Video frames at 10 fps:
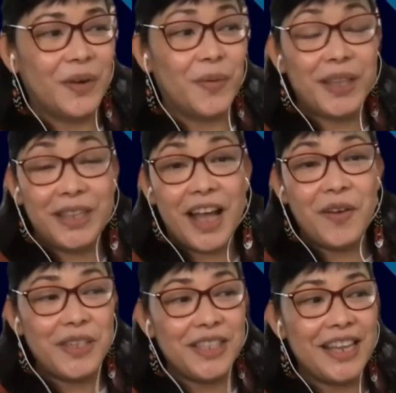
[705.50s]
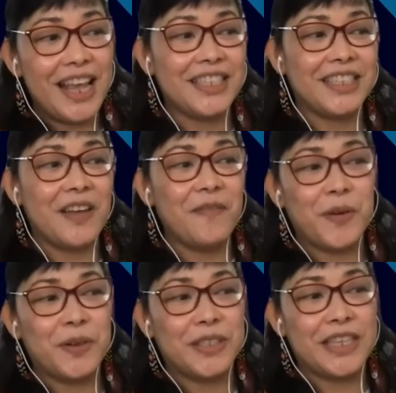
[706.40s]
What now is the next step
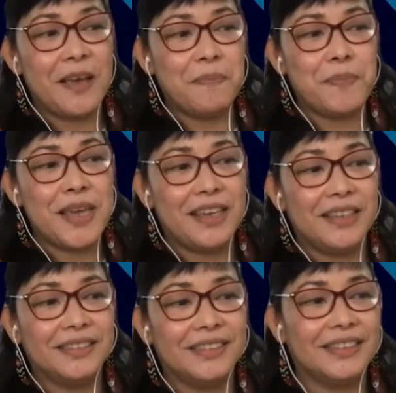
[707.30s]
for CFP?